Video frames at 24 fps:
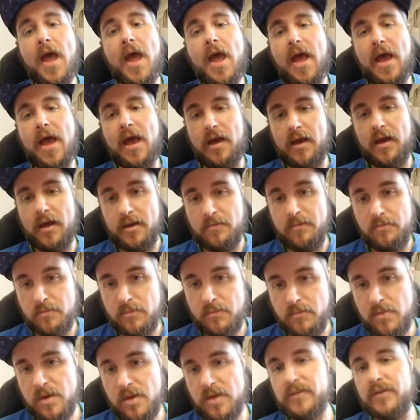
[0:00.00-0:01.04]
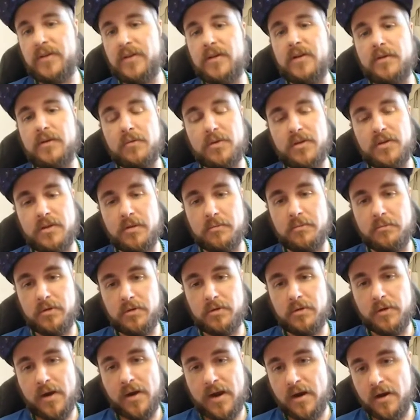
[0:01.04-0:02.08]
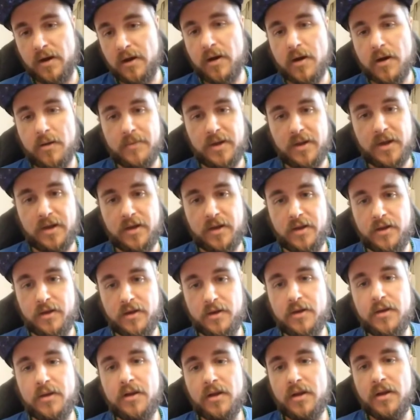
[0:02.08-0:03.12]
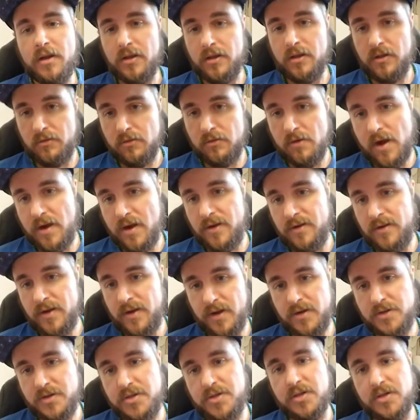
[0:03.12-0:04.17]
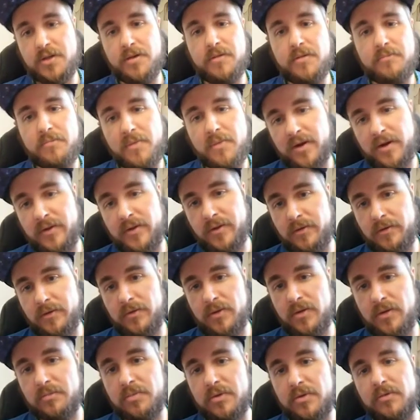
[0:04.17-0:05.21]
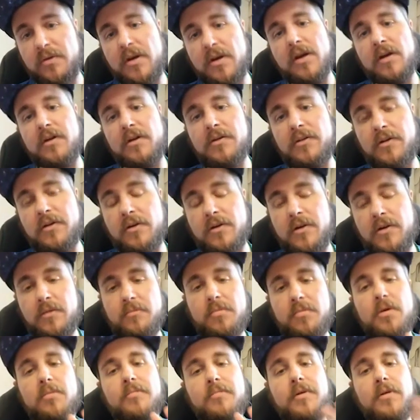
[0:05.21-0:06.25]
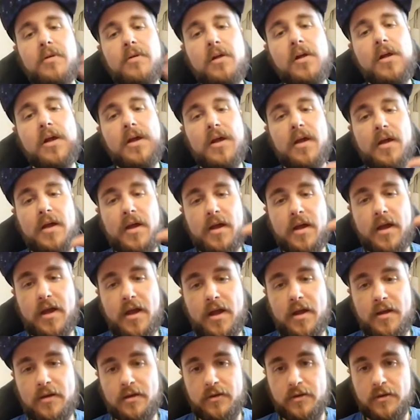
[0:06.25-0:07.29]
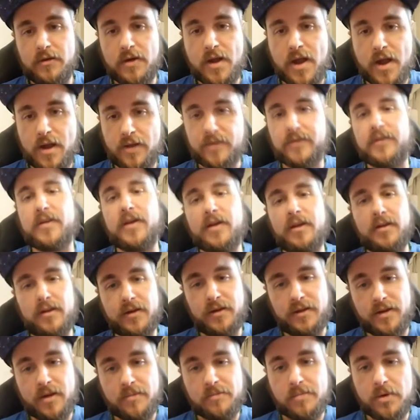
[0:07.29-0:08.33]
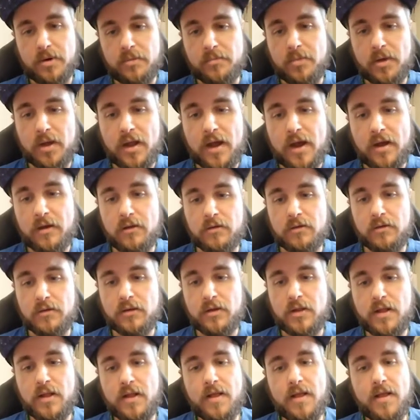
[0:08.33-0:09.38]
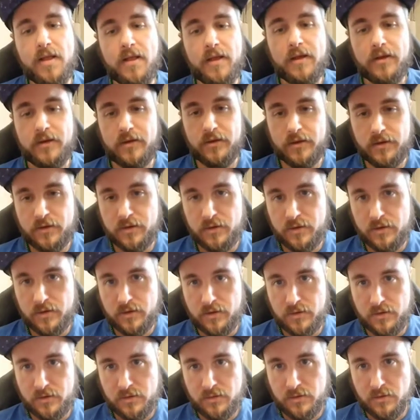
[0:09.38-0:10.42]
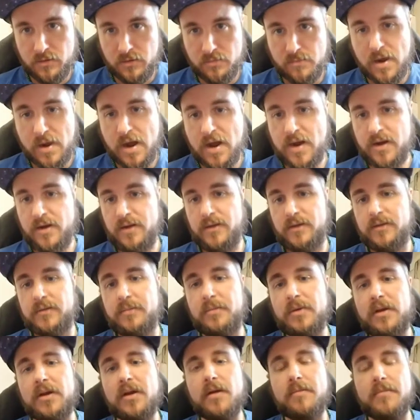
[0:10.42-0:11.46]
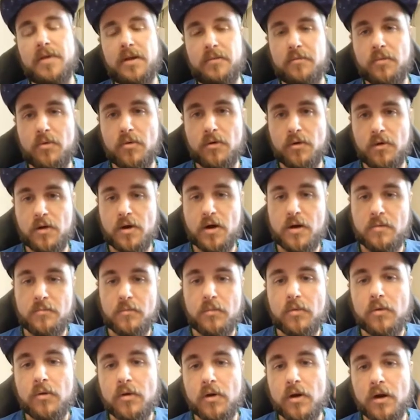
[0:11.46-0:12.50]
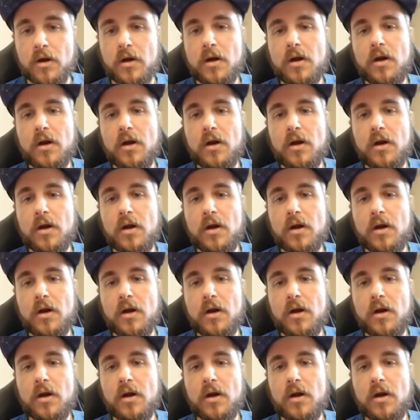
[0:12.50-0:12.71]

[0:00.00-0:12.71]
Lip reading: and mixing it with the blue air coming in, the red tension, mixing with the blue air, turning purple, and you're exhaling that purple out. Your body is becoming more and more